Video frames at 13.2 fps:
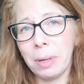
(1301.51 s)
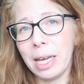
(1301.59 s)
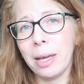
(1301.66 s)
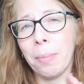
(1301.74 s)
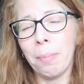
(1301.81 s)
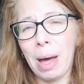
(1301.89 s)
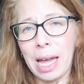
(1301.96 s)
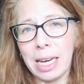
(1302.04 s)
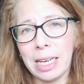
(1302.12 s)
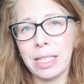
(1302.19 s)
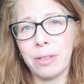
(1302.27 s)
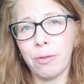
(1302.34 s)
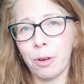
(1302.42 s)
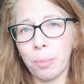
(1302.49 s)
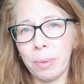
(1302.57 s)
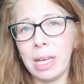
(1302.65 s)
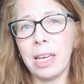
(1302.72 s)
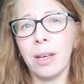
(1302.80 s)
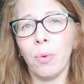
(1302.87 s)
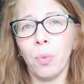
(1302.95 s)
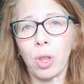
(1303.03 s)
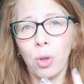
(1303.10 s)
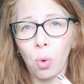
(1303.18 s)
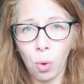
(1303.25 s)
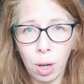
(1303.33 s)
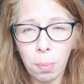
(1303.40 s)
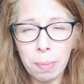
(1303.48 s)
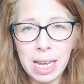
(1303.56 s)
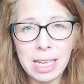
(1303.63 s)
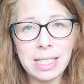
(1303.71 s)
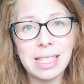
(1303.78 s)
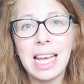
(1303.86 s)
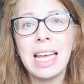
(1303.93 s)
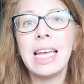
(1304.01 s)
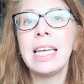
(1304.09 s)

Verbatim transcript: big minus for me with oil paints.